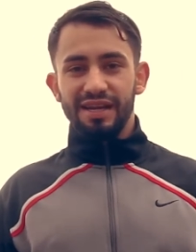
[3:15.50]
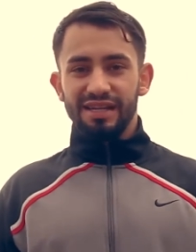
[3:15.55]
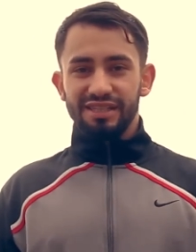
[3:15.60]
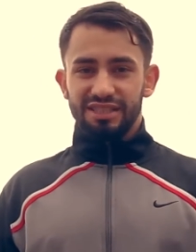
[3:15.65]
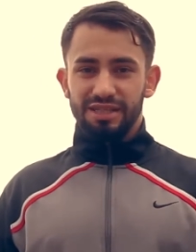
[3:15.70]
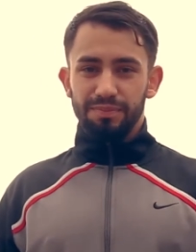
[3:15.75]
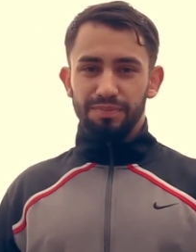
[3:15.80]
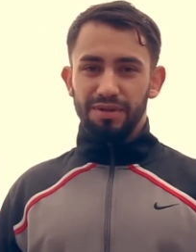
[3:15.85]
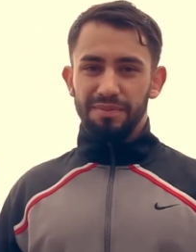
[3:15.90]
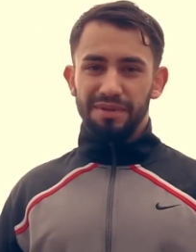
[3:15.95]

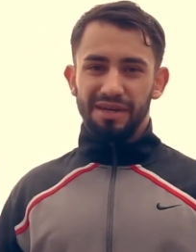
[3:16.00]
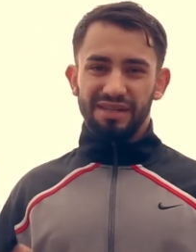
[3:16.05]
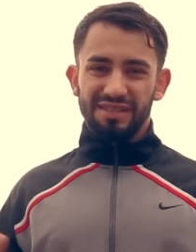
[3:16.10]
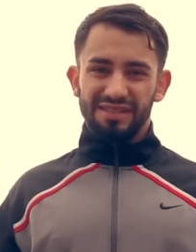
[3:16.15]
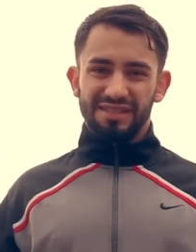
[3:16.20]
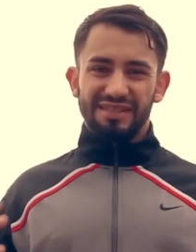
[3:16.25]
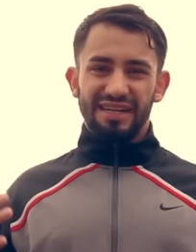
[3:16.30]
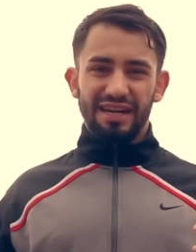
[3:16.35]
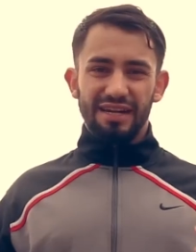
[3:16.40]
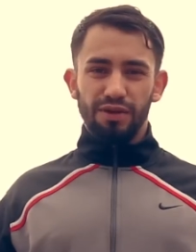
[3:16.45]
simply because
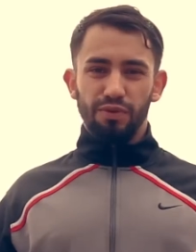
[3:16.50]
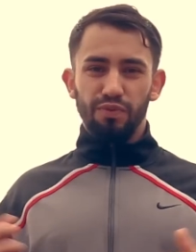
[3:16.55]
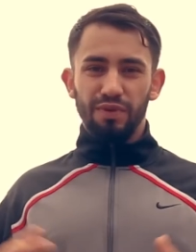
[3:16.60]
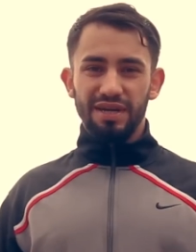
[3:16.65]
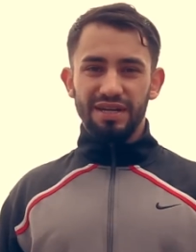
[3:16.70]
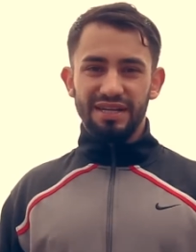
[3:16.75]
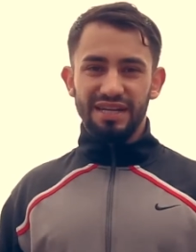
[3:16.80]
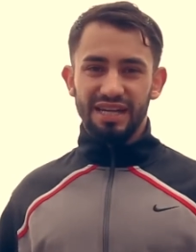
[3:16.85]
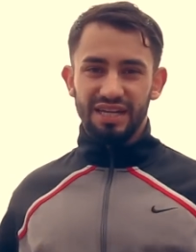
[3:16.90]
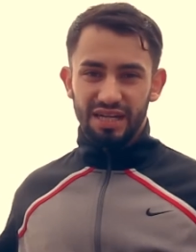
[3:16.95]
it's kind of
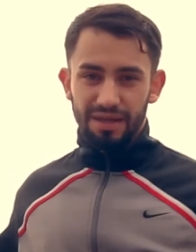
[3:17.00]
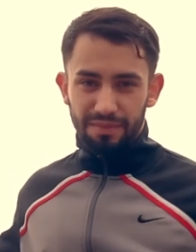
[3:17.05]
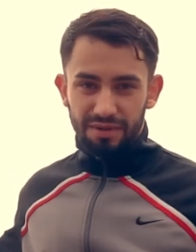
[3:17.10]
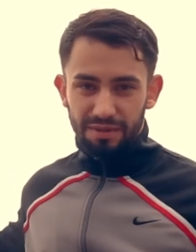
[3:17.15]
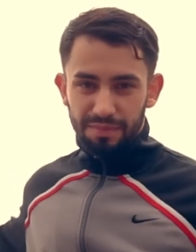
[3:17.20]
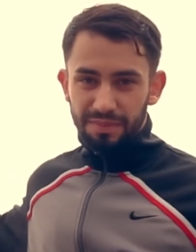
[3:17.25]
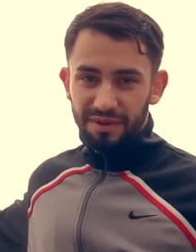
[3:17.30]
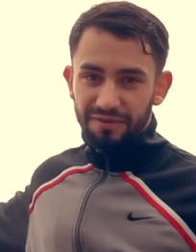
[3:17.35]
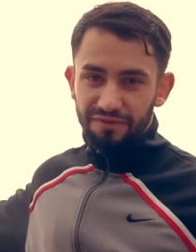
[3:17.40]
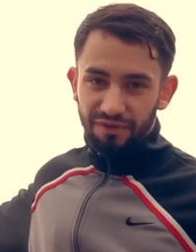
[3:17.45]
windy and I'm
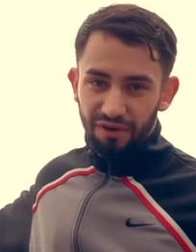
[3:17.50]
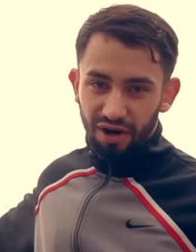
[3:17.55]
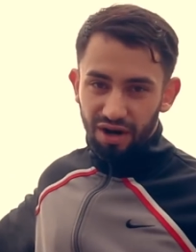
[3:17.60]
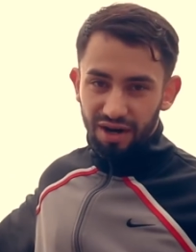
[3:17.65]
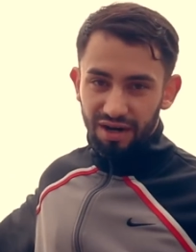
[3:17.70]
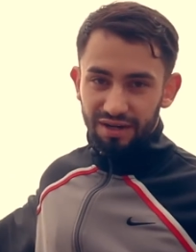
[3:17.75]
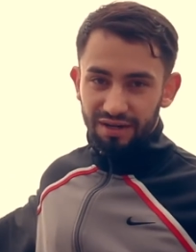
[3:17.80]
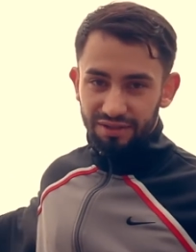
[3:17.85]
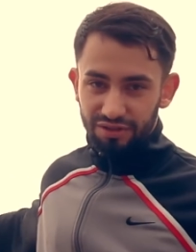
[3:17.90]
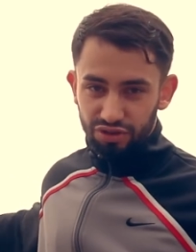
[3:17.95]
gonna be
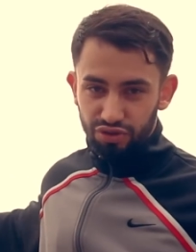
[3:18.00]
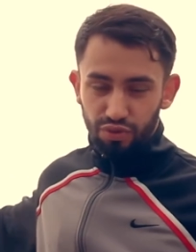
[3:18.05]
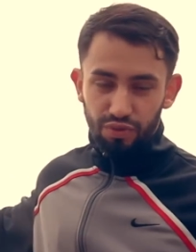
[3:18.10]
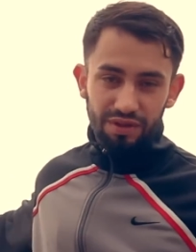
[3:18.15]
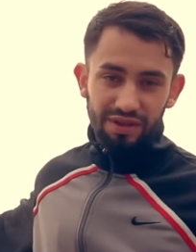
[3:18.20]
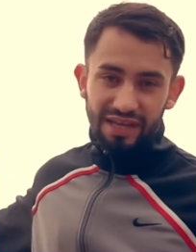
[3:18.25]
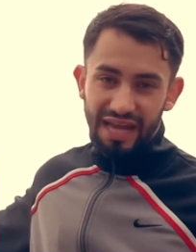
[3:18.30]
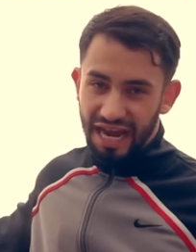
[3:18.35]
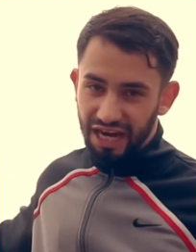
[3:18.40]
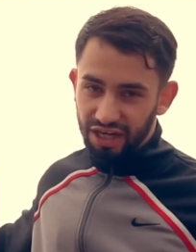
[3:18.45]
far
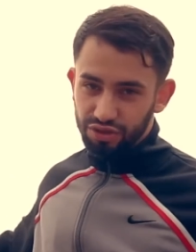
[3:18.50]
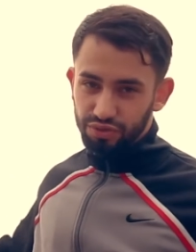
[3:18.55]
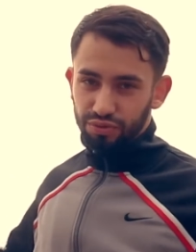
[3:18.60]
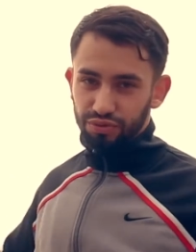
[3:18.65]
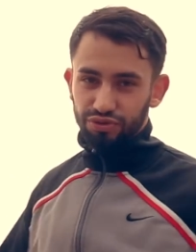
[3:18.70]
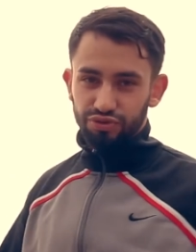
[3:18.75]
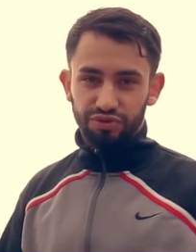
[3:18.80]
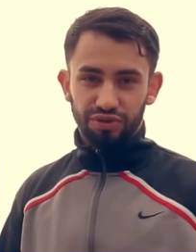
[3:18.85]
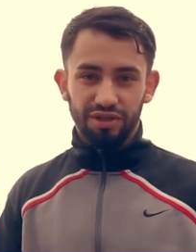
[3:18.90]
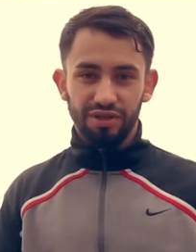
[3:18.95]
doing the
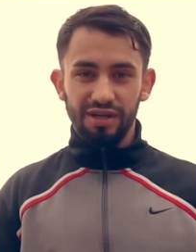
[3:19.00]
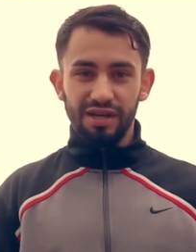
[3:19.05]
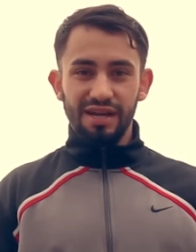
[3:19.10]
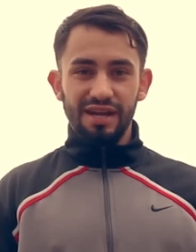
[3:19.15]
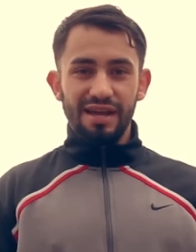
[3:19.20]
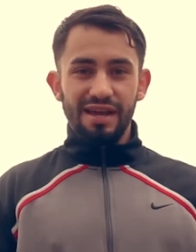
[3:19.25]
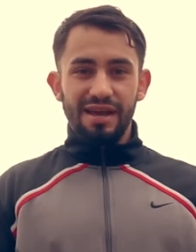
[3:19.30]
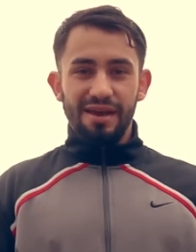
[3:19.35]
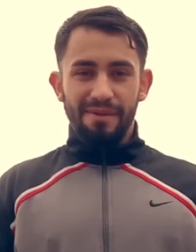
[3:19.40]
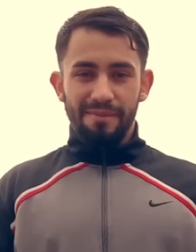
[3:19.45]
actual drill.
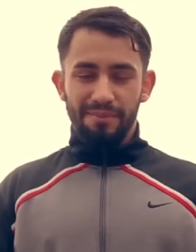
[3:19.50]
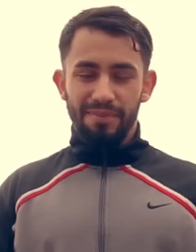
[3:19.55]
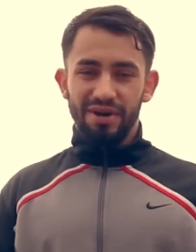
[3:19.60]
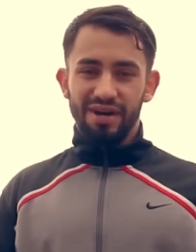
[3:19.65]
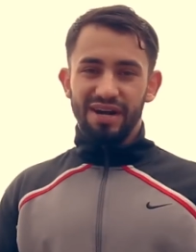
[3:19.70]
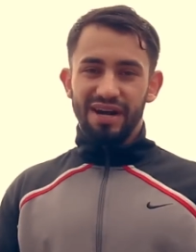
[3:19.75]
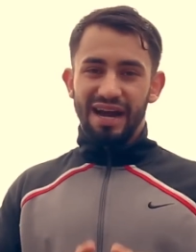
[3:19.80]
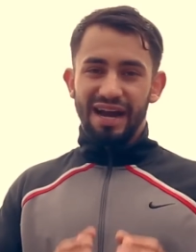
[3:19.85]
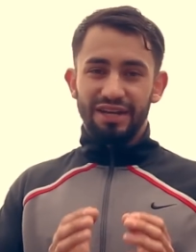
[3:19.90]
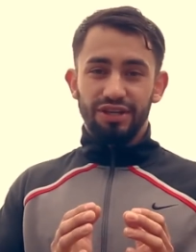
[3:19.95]

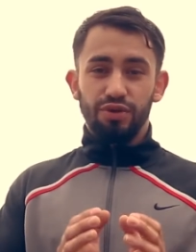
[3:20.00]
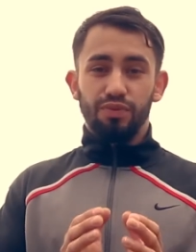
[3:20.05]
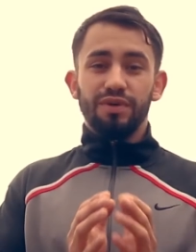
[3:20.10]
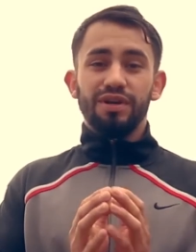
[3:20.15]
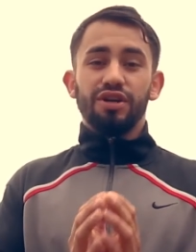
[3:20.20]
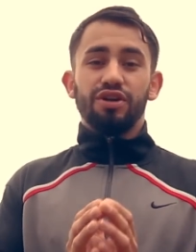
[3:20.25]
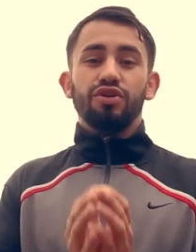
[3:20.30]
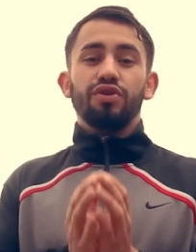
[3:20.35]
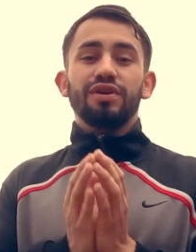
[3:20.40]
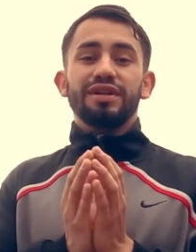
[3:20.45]
But I do
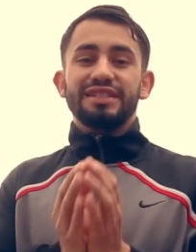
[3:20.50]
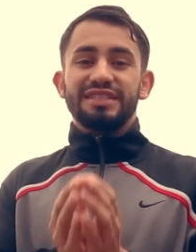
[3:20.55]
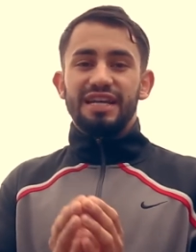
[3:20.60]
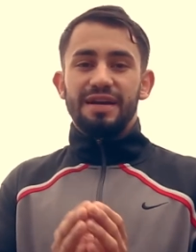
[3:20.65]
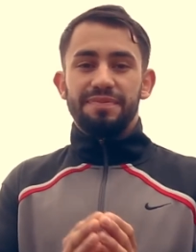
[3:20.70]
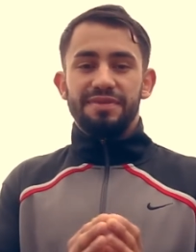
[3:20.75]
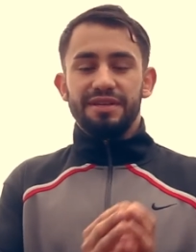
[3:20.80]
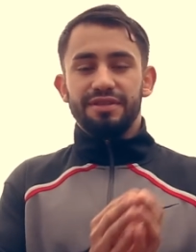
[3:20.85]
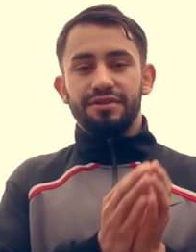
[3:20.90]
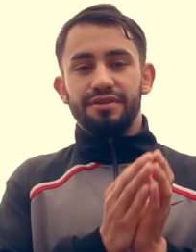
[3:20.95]
want to go in
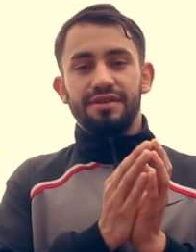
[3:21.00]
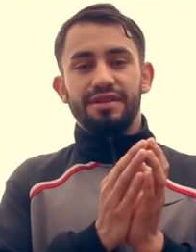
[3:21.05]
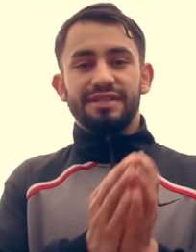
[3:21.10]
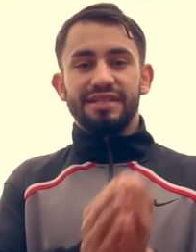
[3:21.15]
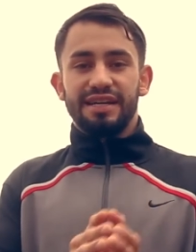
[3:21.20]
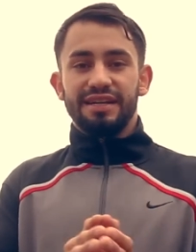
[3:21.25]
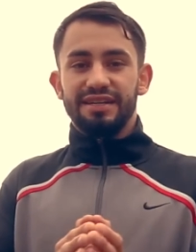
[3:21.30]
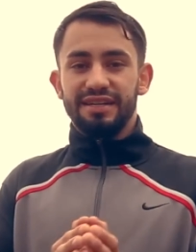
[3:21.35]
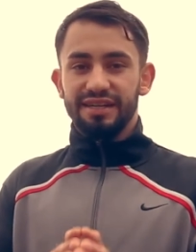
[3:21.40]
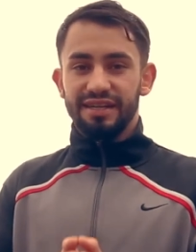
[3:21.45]
depth into
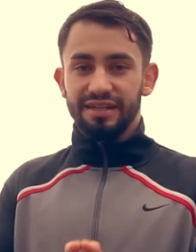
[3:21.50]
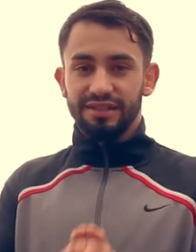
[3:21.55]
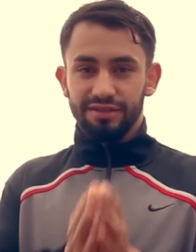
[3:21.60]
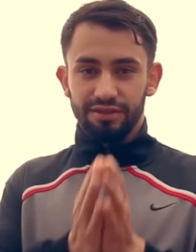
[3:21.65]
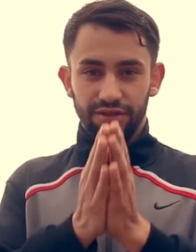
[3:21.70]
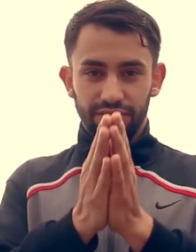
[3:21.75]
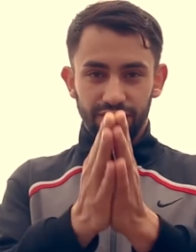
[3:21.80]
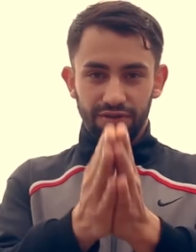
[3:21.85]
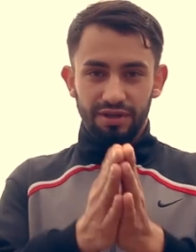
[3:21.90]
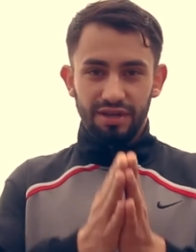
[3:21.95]
this idea.
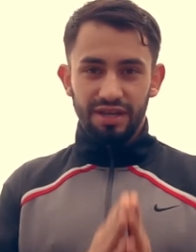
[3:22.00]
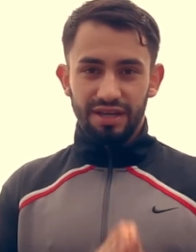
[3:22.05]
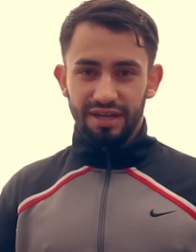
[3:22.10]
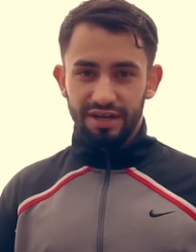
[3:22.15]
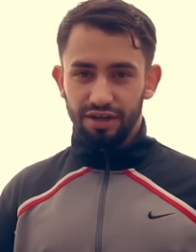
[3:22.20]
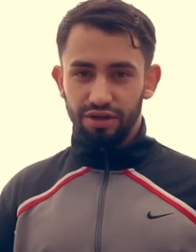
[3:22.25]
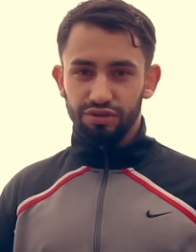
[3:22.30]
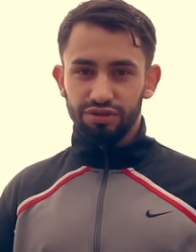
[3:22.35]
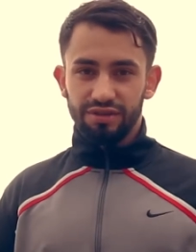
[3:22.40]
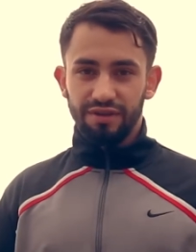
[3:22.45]
So
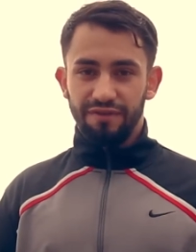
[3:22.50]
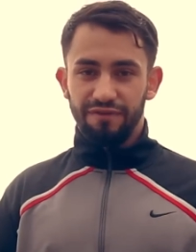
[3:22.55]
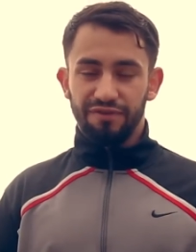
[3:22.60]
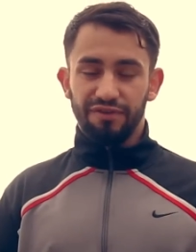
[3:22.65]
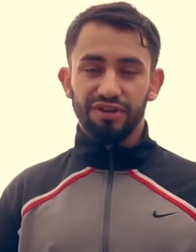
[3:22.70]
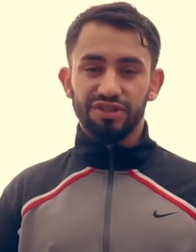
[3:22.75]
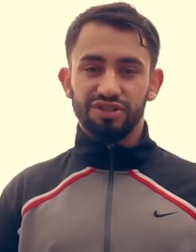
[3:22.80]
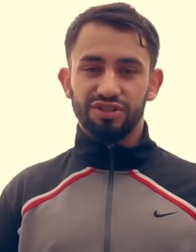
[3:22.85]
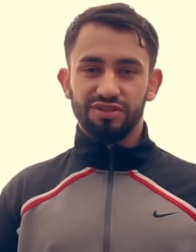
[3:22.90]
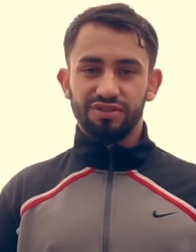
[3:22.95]
here goes the
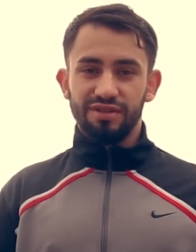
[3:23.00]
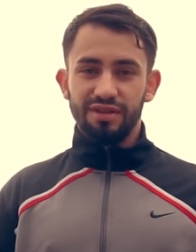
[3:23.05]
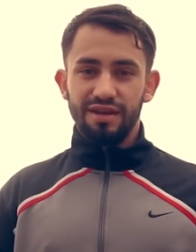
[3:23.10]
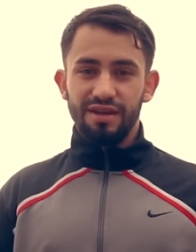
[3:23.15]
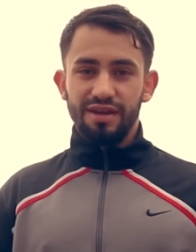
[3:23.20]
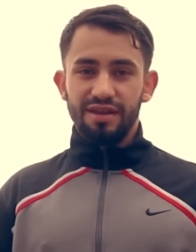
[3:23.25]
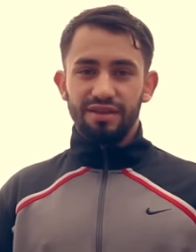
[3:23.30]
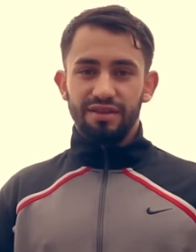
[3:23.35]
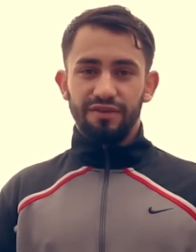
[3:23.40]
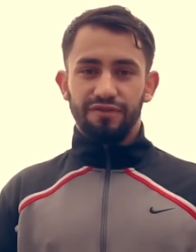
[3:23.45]

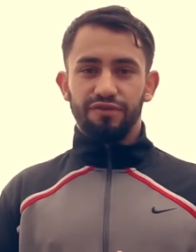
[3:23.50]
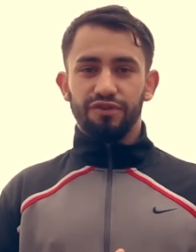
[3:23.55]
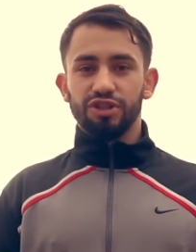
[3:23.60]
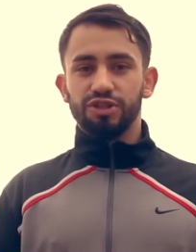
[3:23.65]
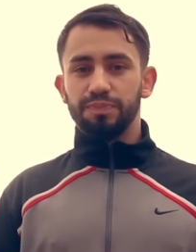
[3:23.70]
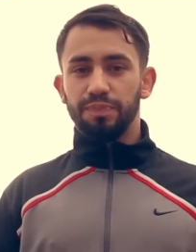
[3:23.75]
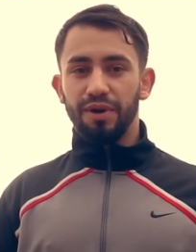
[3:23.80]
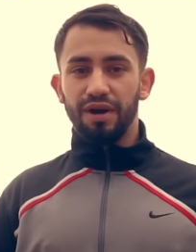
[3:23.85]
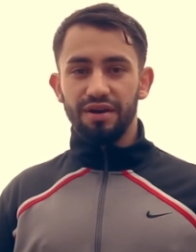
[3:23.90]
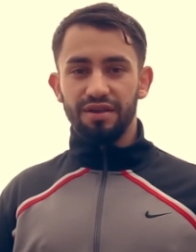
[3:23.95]

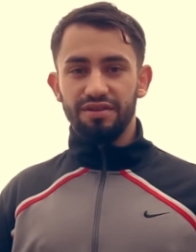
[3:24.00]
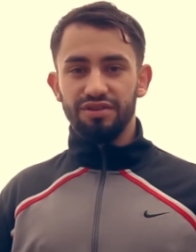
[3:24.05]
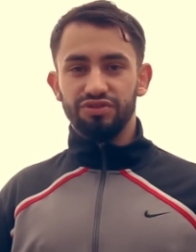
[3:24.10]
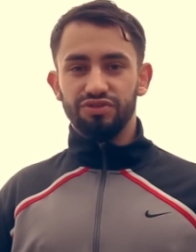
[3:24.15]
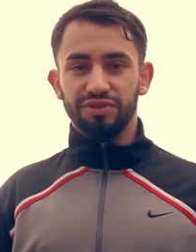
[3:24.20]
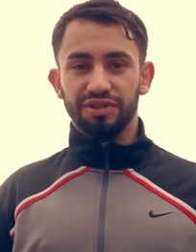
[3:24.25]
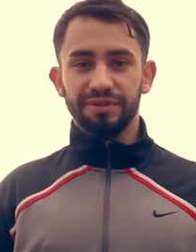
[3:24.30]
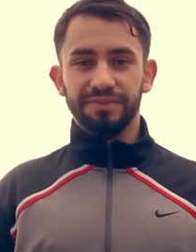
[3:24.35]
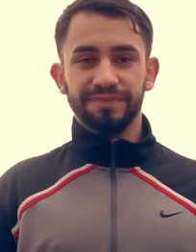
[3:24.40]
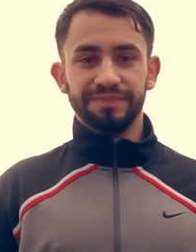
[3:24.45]
first part of the
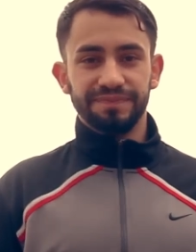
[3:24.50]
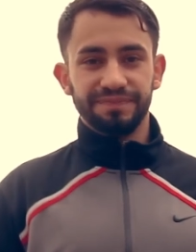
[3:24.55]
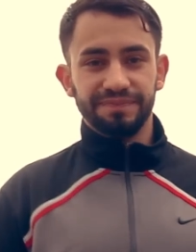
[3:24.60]
drill.